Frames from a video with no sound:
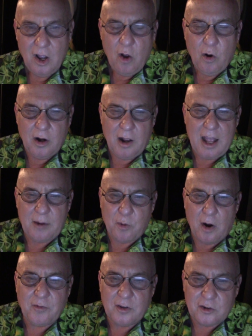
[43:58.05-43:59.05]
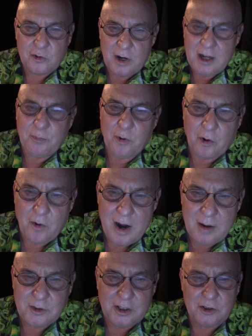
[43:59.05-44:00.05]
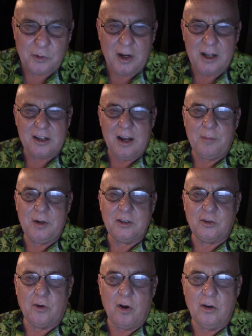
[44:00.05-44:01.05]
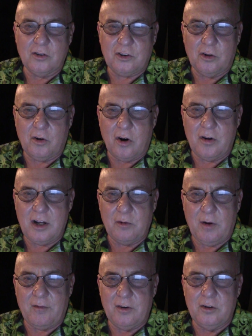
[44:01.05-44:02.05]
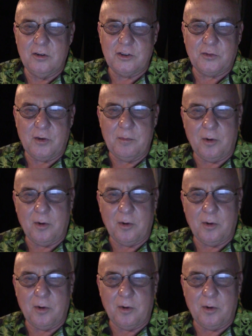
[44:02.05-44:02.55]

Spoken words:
Well, and apart from the training programs, the Israeli companies are also earning revenues from